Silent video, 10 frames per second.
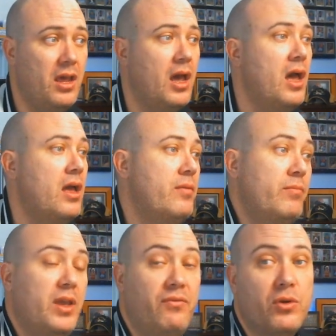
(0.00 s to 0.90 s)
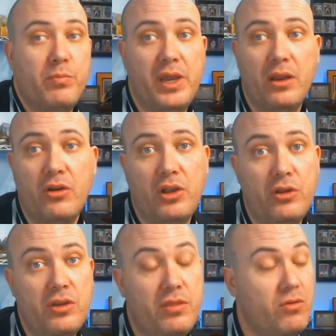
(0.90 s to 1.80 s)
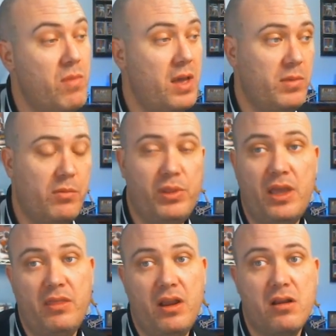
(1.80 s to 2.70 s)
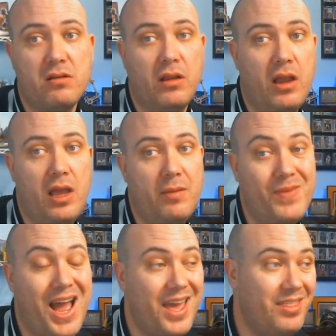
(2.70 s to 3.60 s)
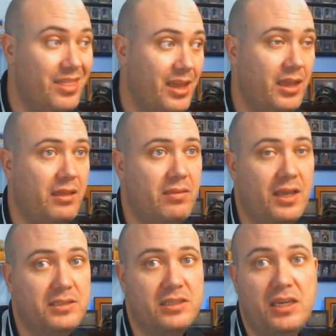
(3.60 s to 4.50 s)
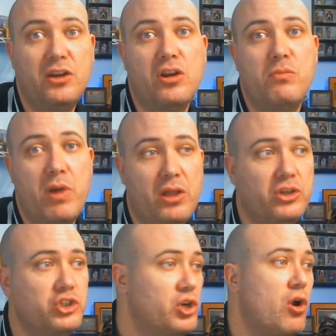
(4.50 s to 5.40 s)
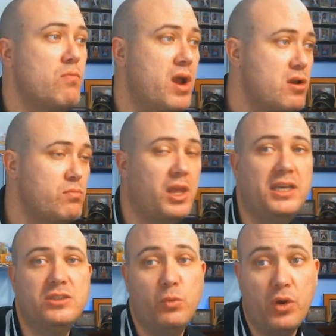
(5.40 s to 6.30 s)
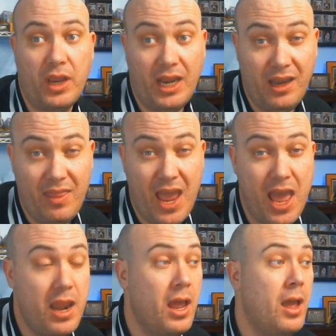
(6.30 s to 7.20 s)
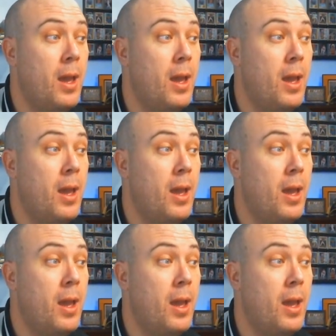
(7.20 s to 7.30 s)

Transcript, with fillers: Um, if you're big on Acuna, there might be a play there. Um, I think that Seager and Bellinger are better plays, and we'll get into that.